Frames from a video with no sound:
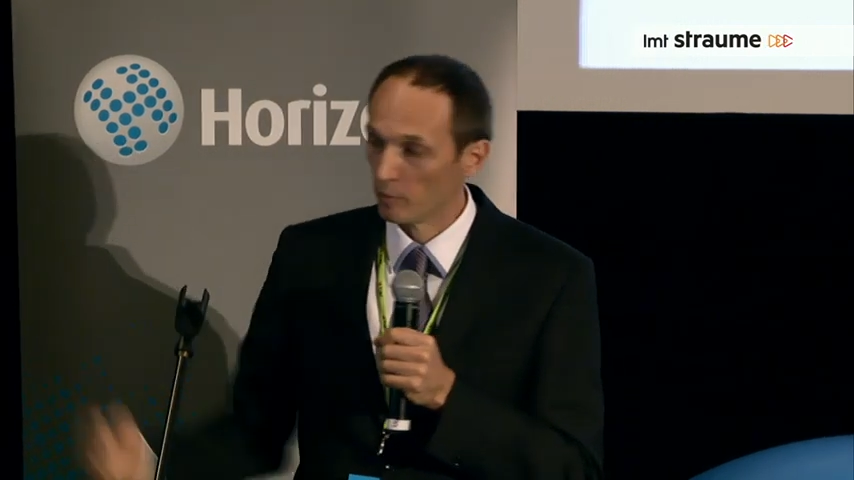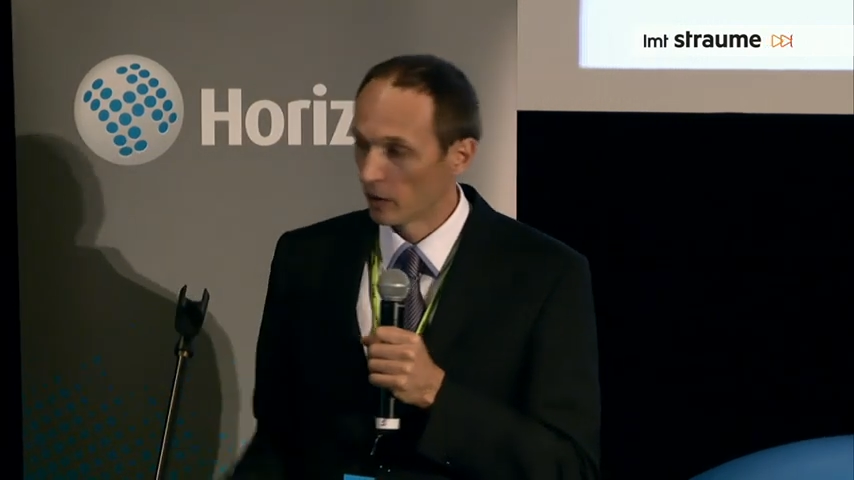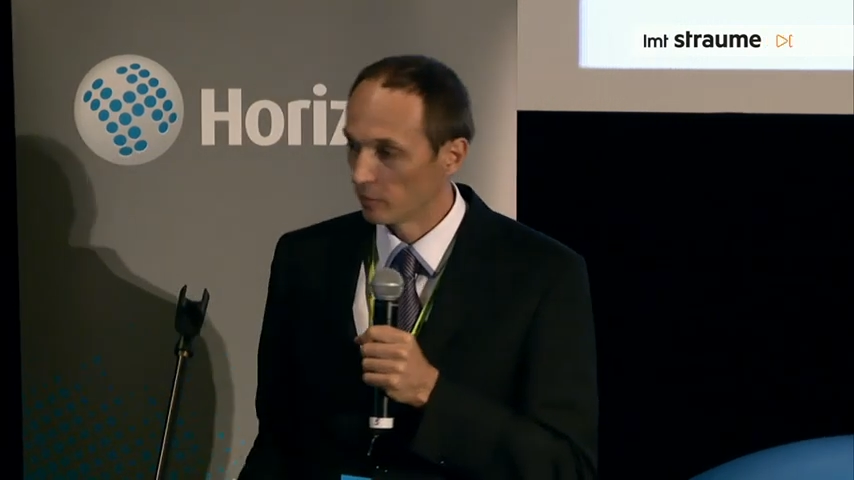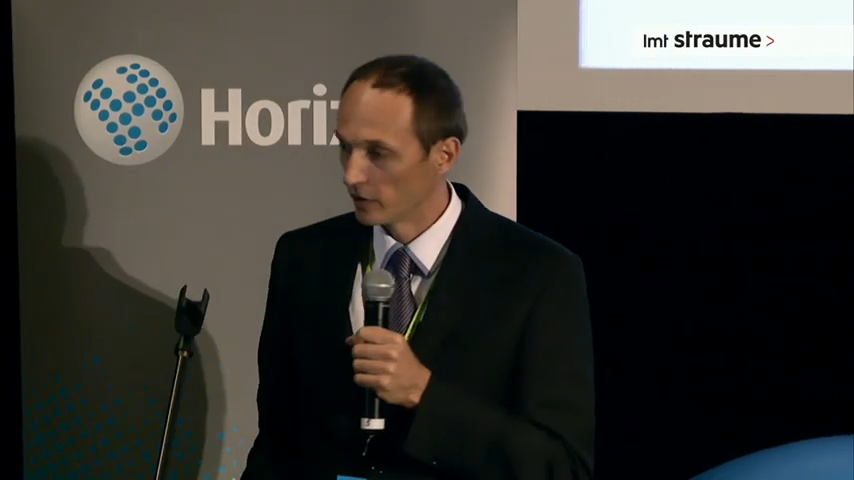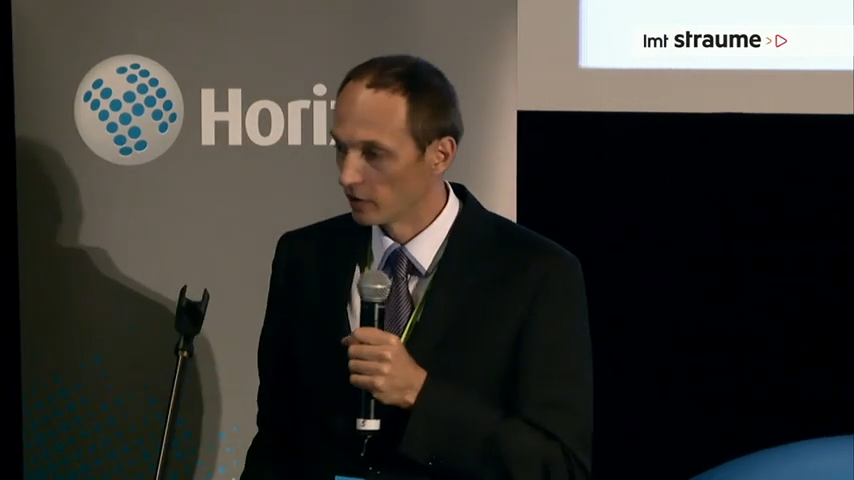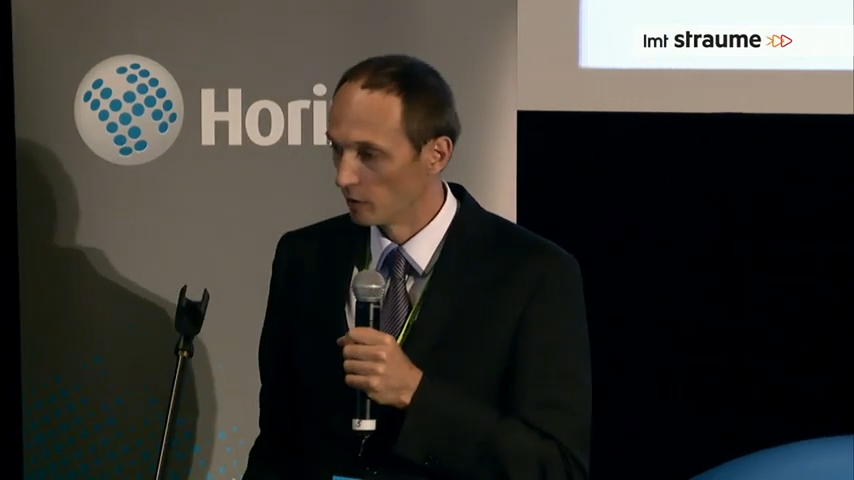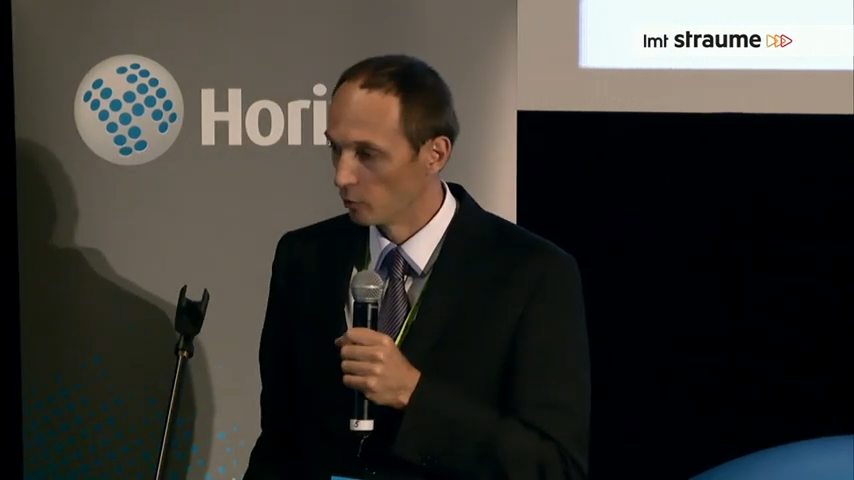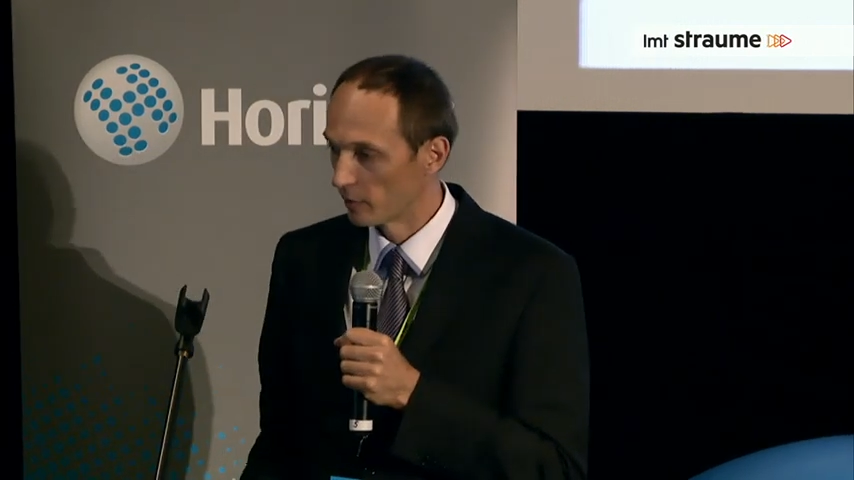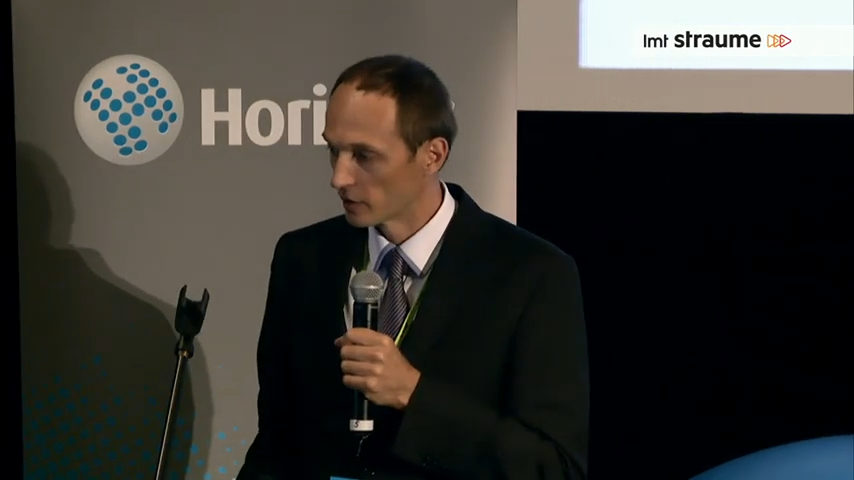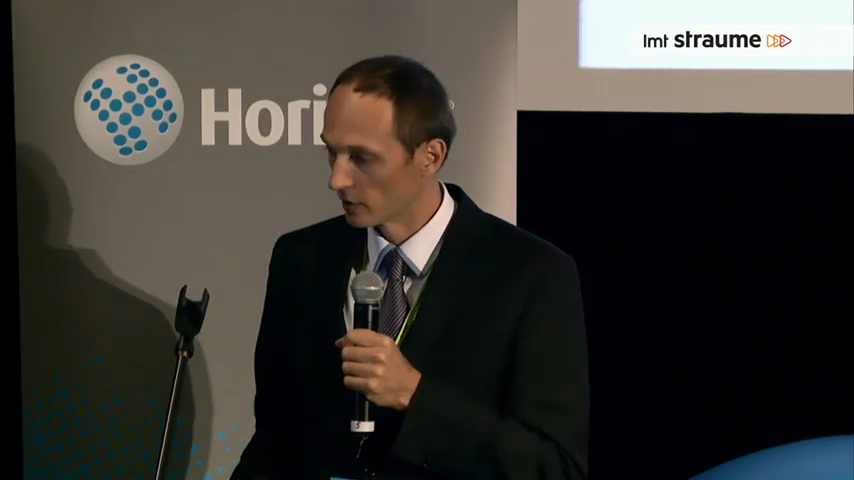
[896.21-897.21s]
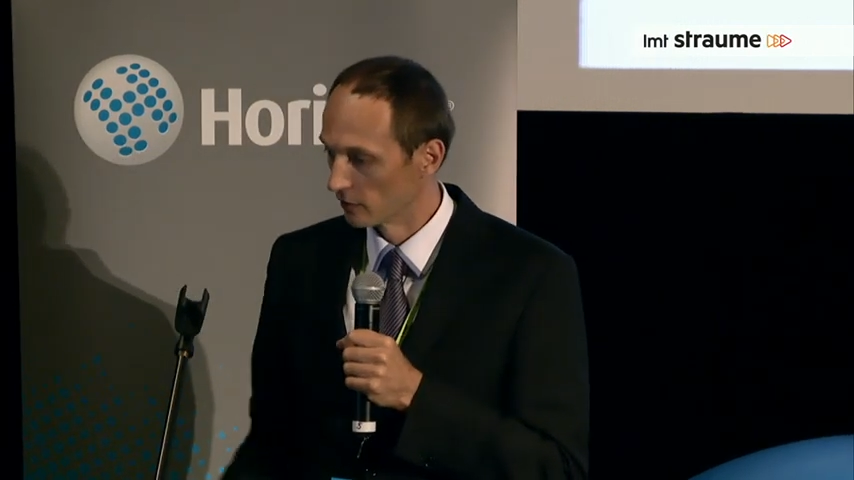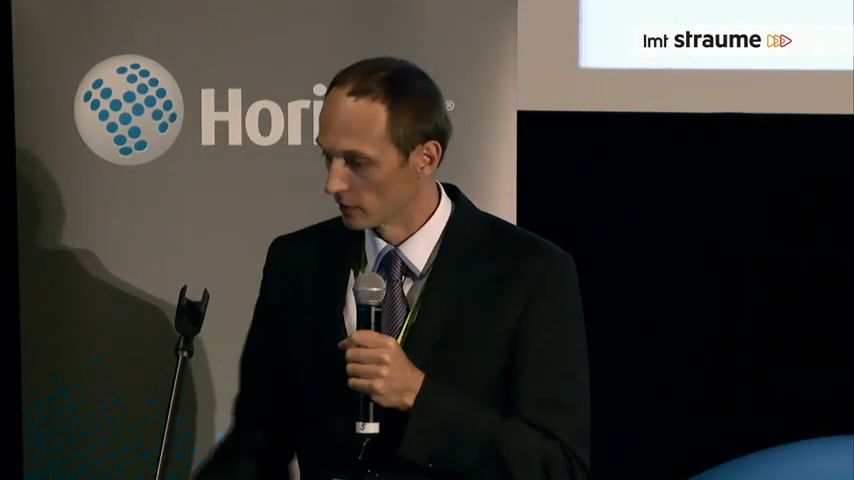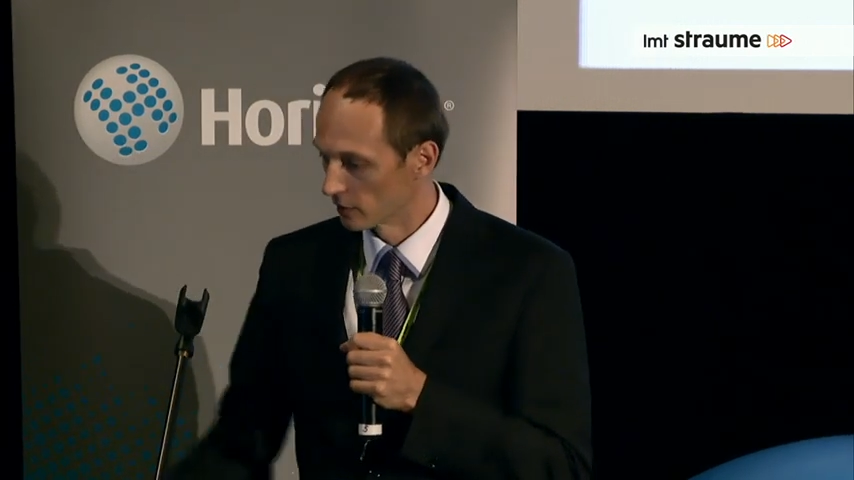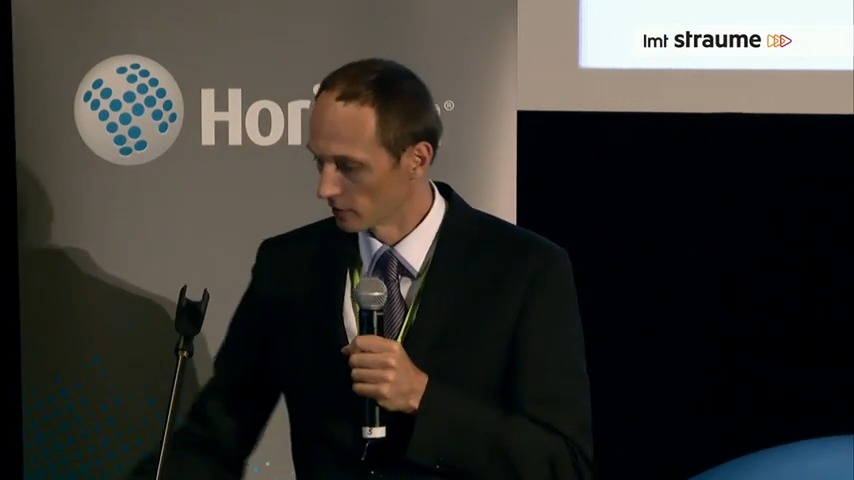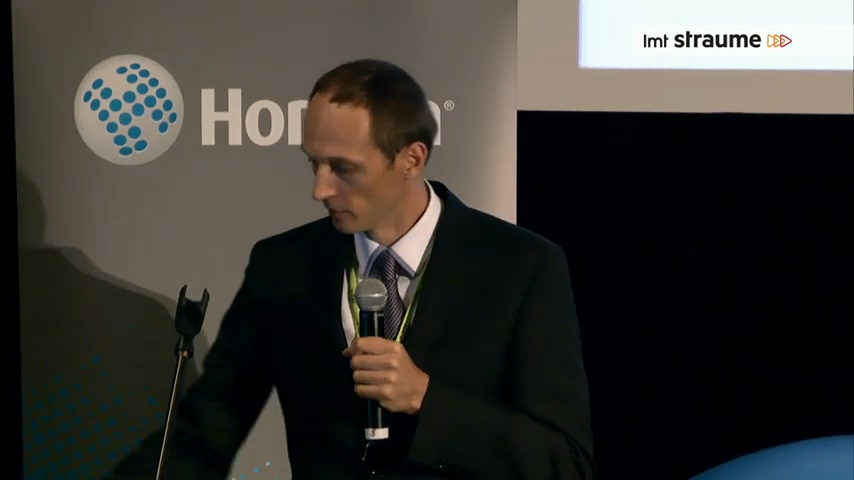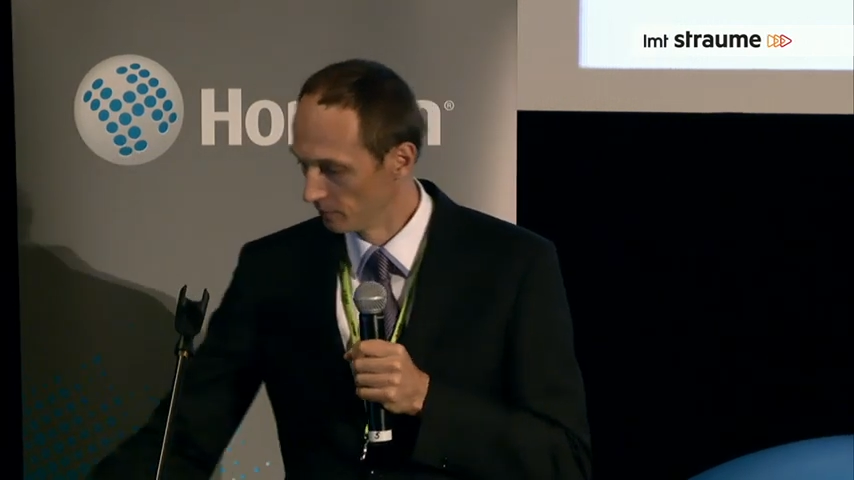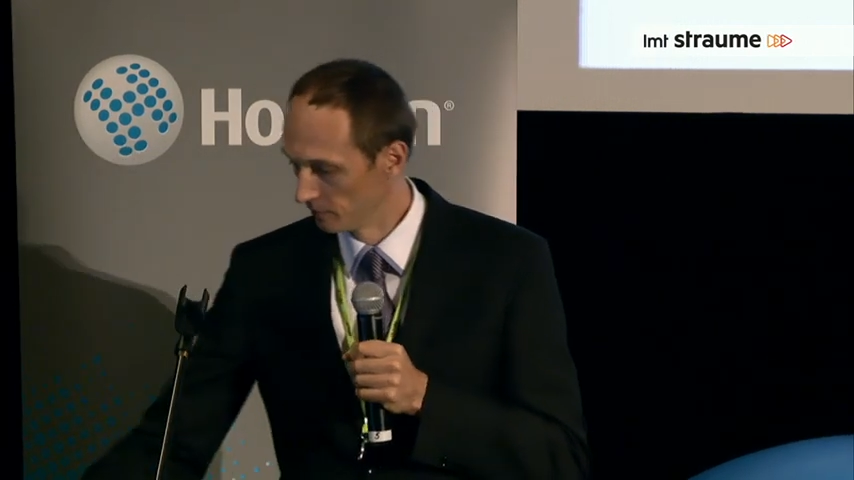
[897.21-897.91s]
public web services.